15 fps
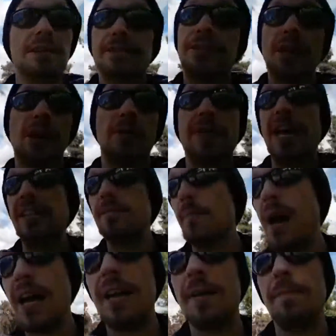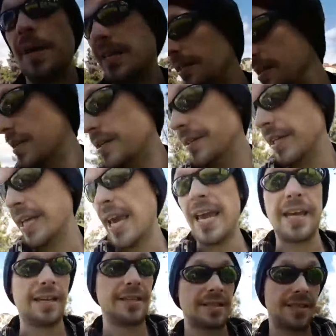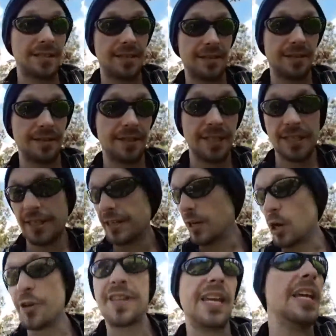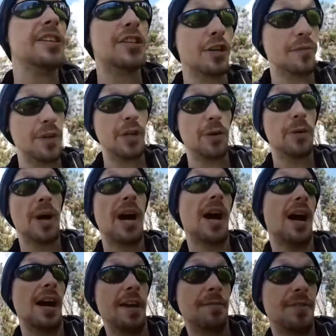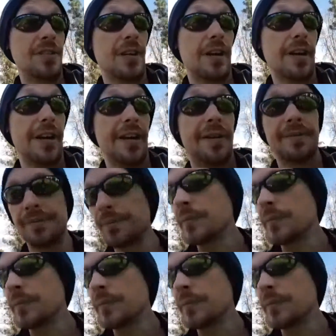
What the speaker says: So that's my opinion on the case, or the interview. I'm sorry.